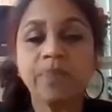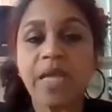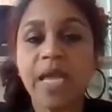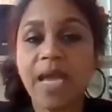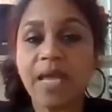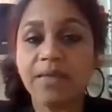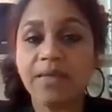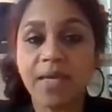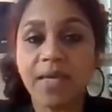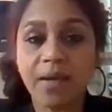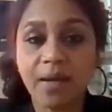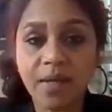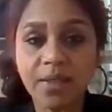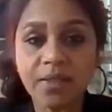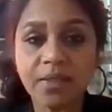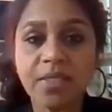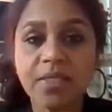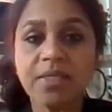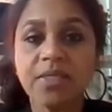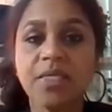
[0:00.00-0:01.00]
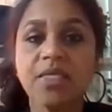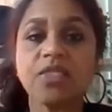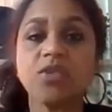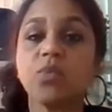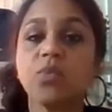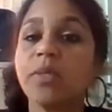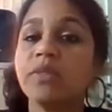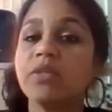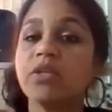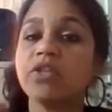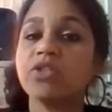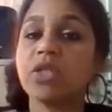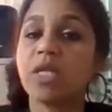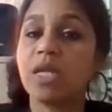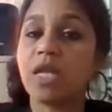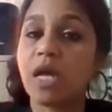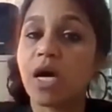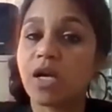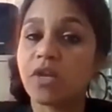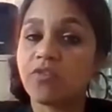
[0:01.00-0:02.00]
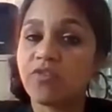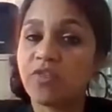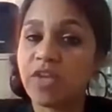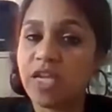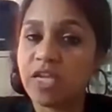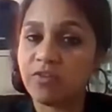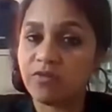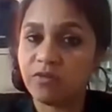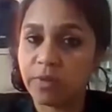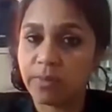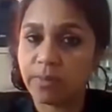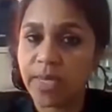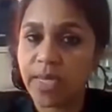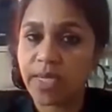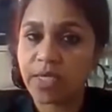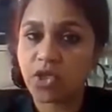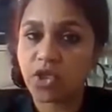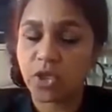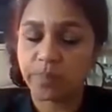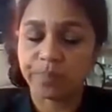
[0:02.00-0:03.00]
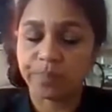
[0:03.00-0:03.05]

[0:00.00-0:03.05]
and the other is when there's a lot of inflammation.